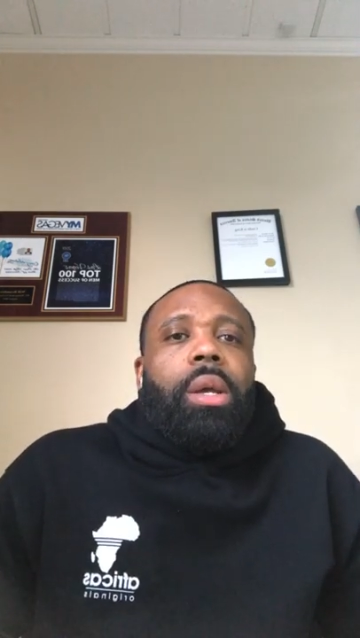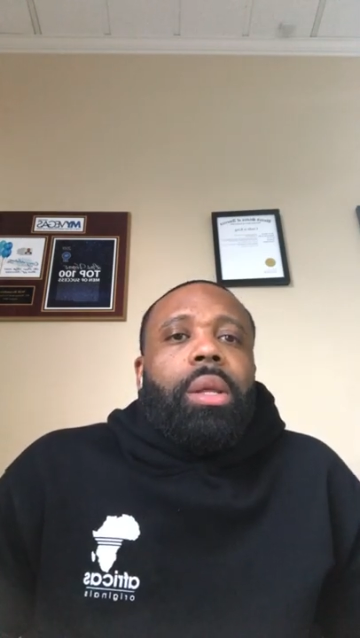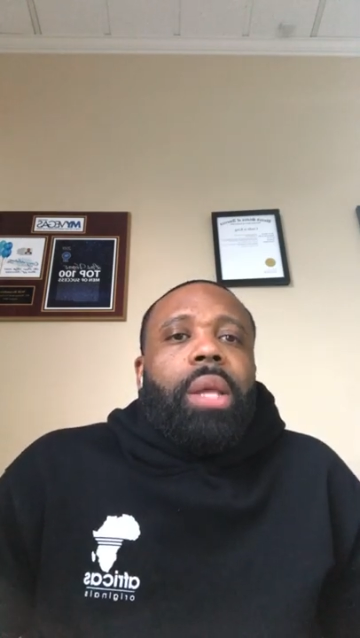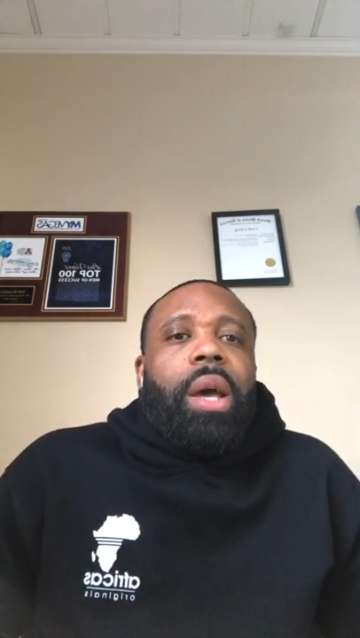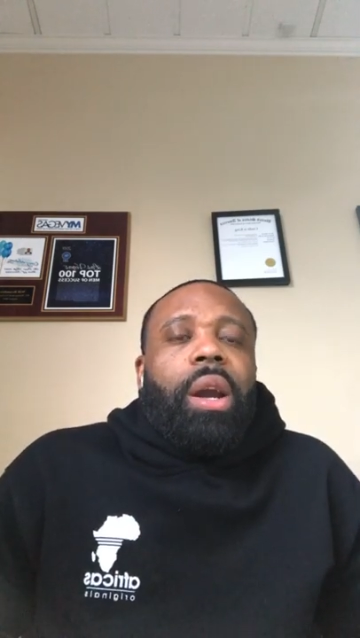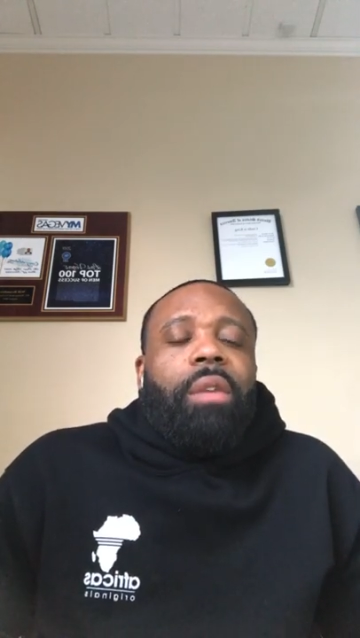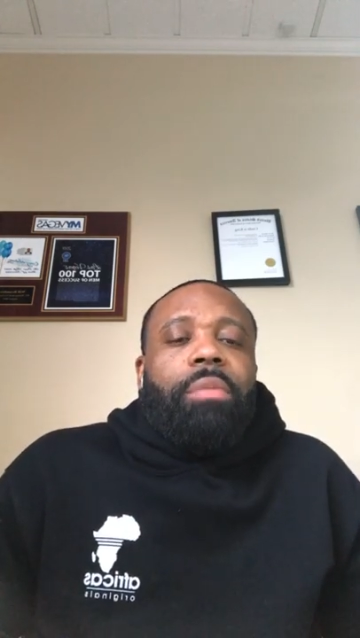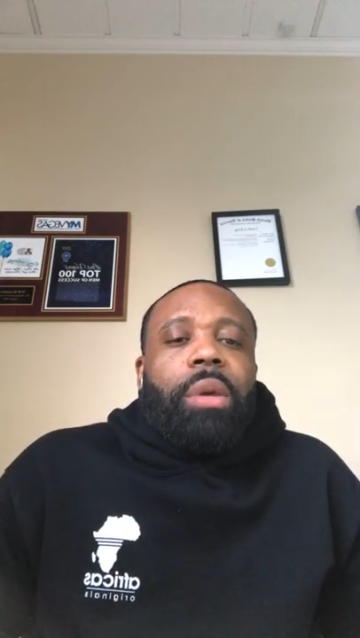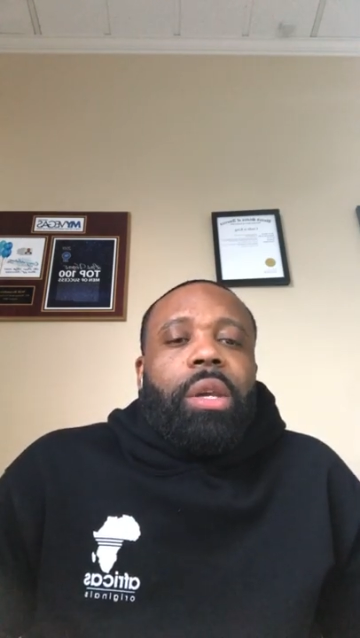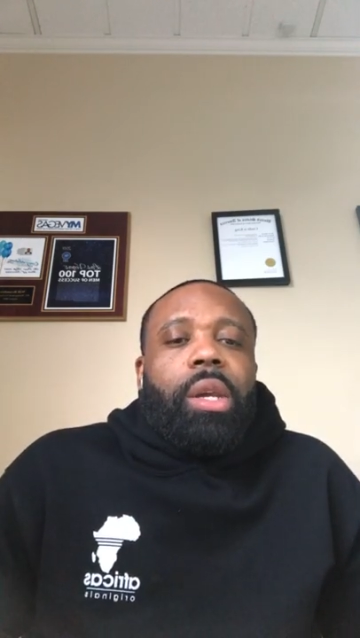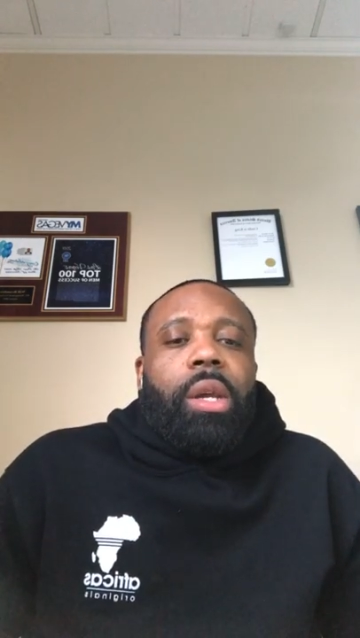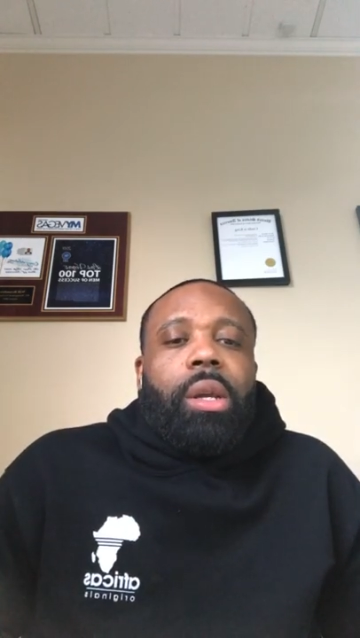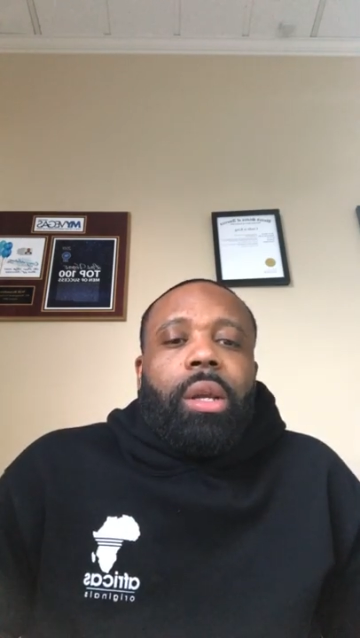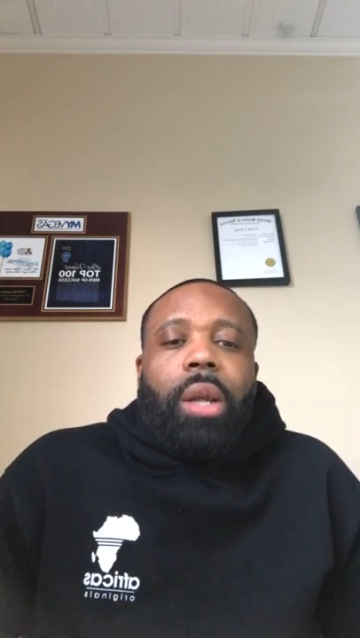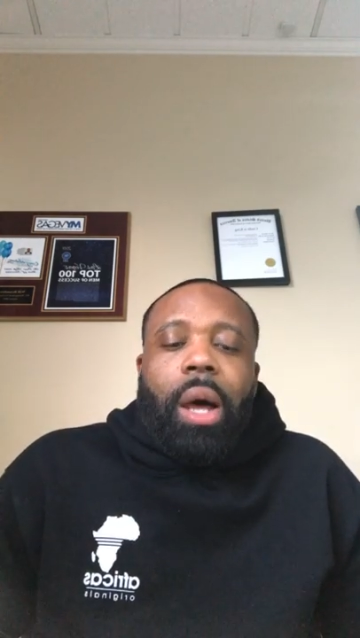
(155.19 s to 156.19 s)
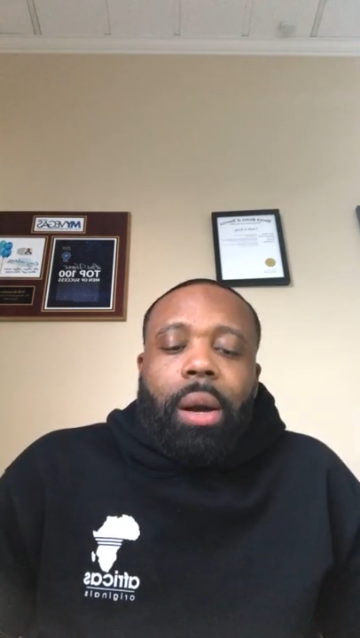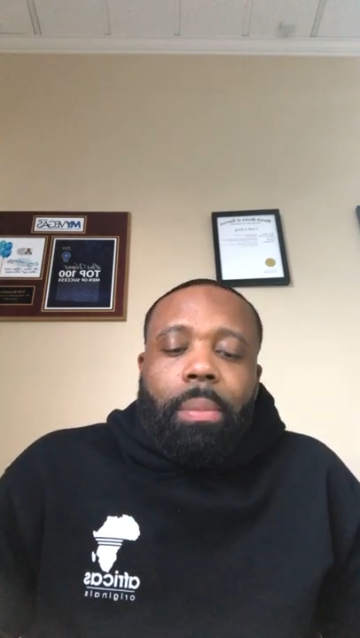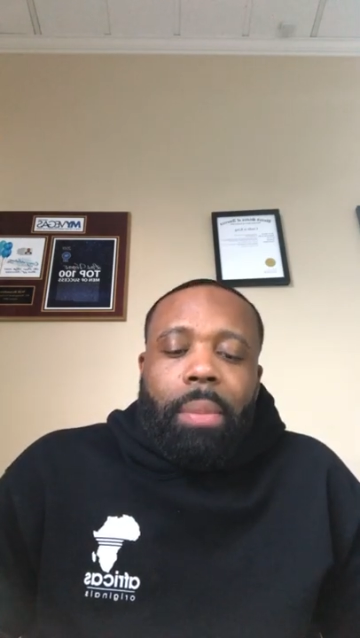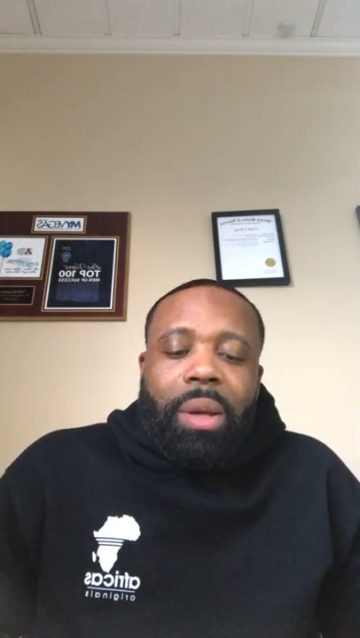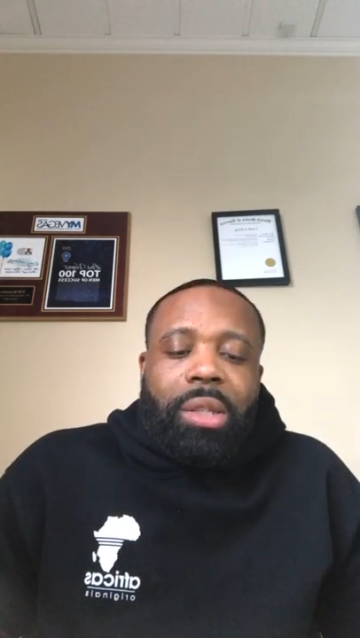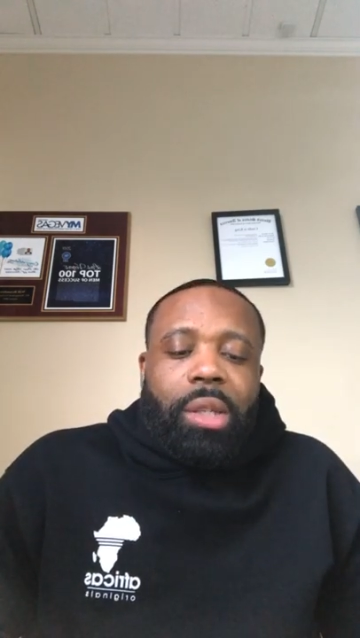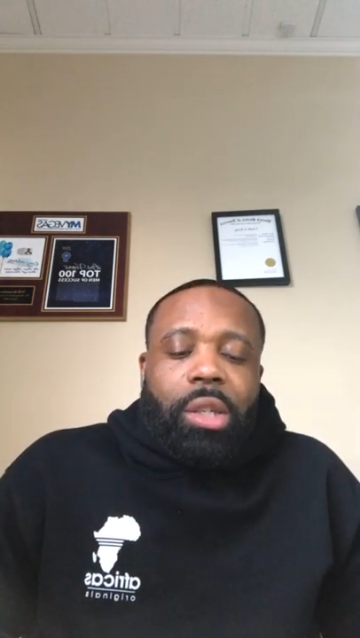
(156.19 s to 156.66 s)
that I've been getting a lot of
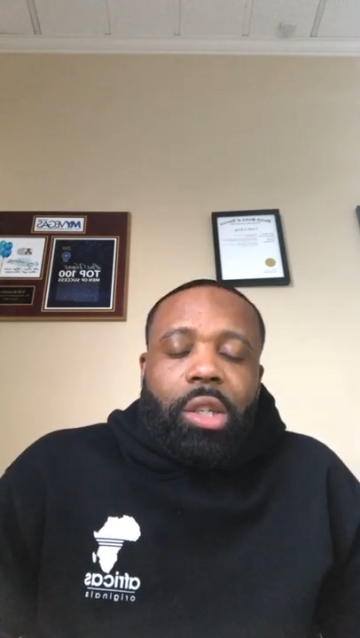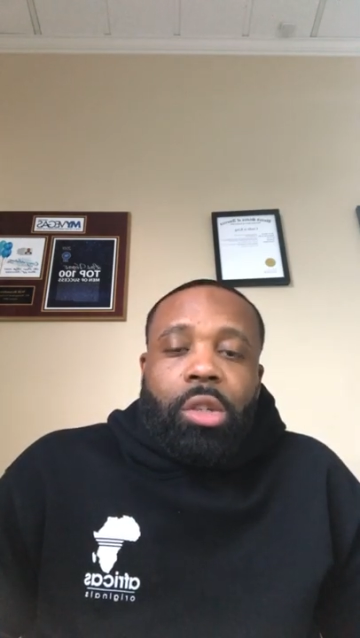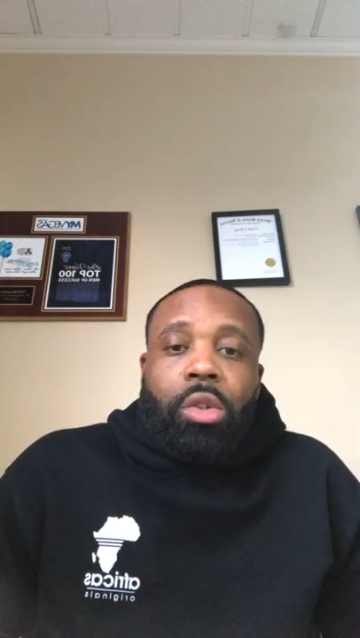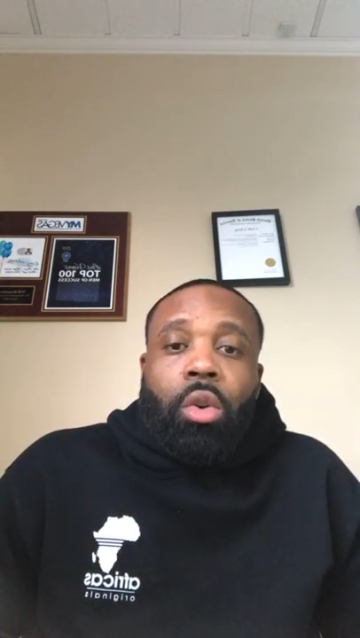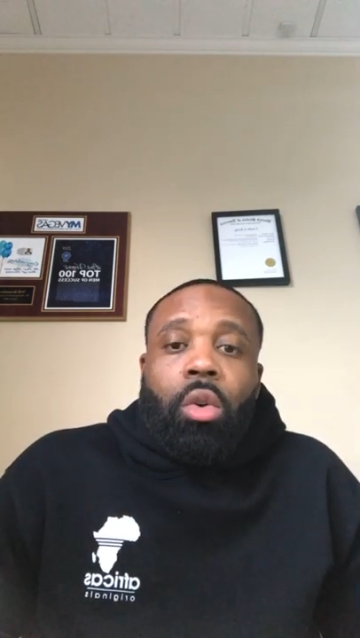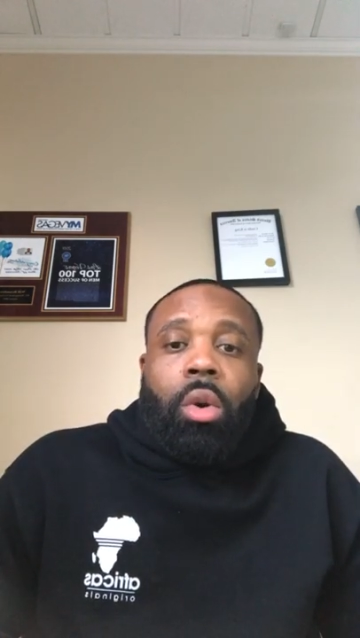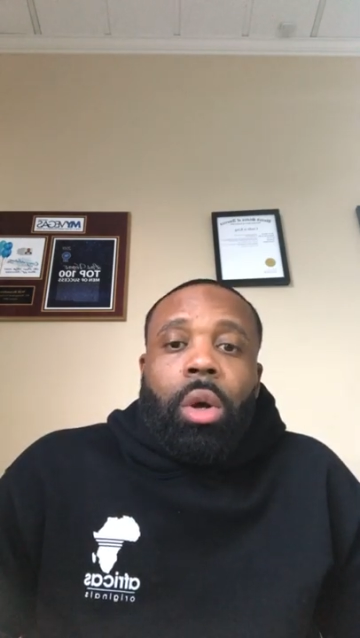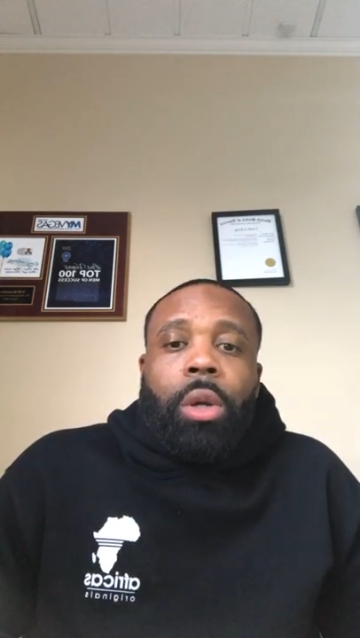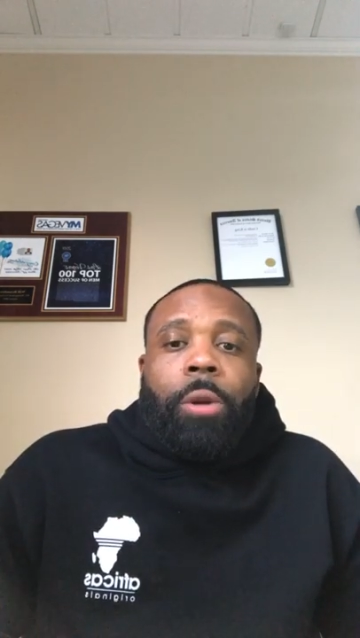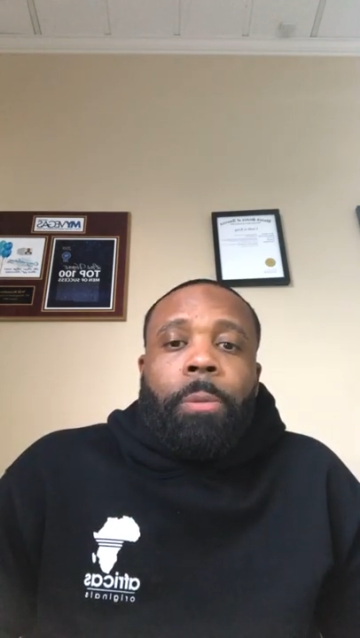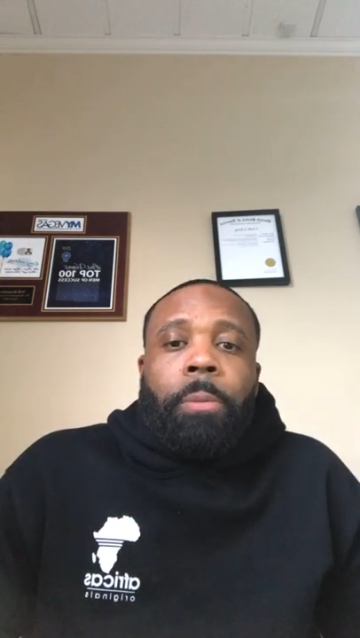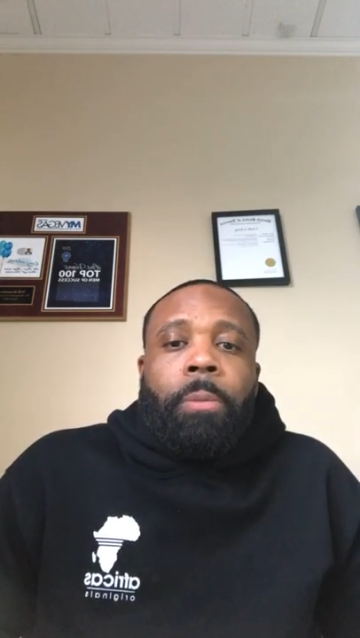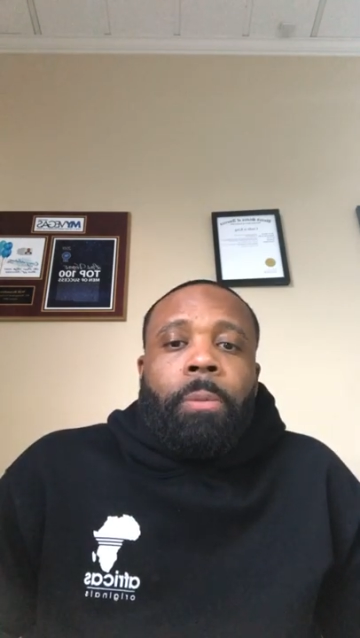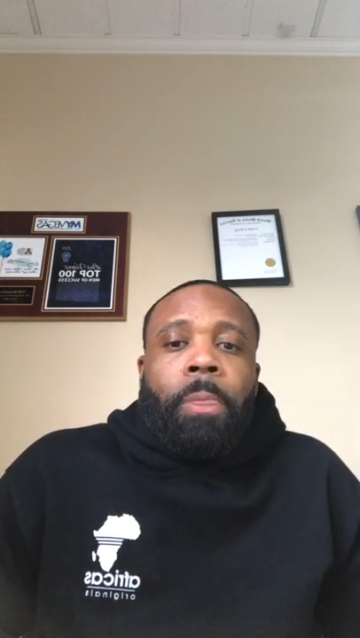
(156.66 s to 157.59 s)
messages on.